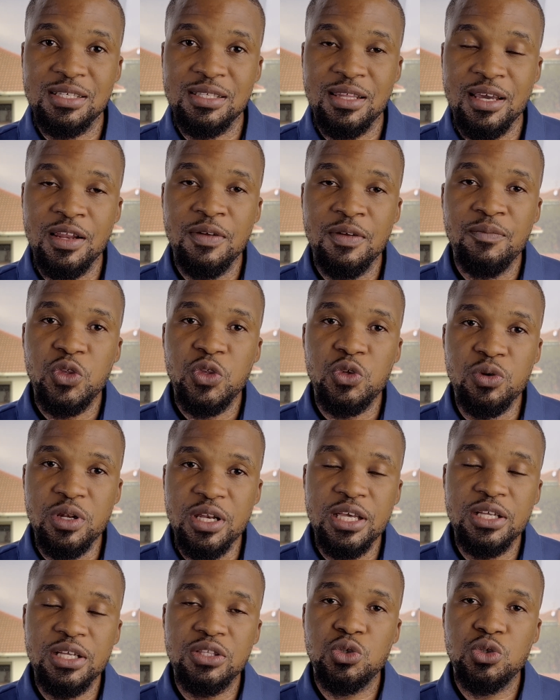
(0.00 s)
is that you
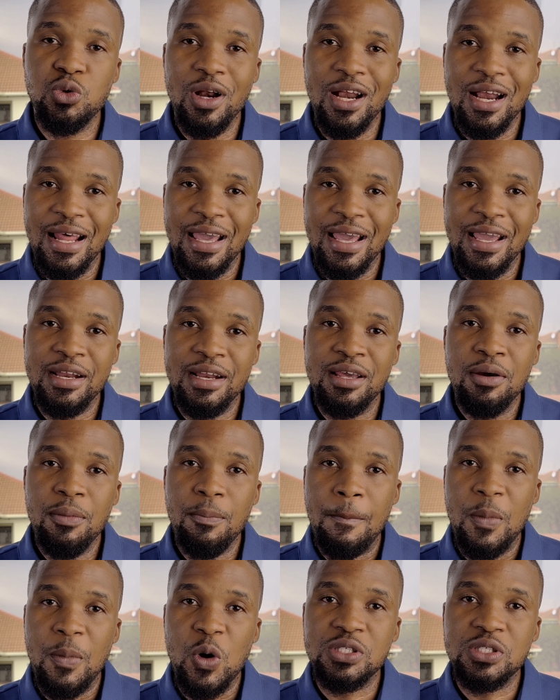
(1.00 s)
need to learn
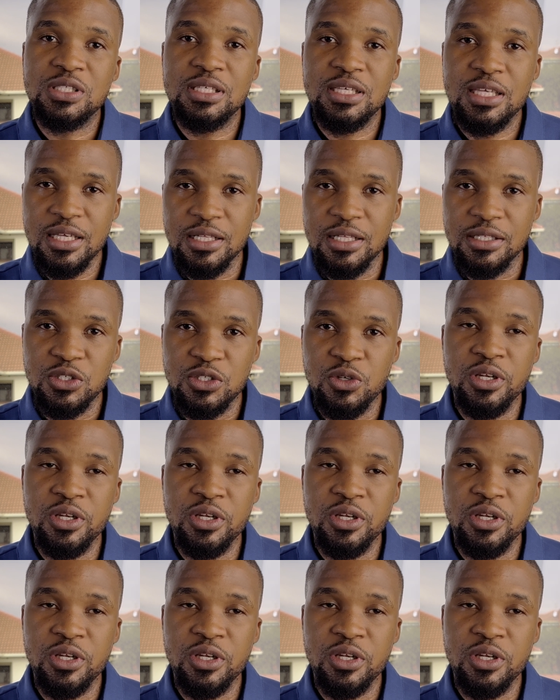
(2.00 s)
more skills.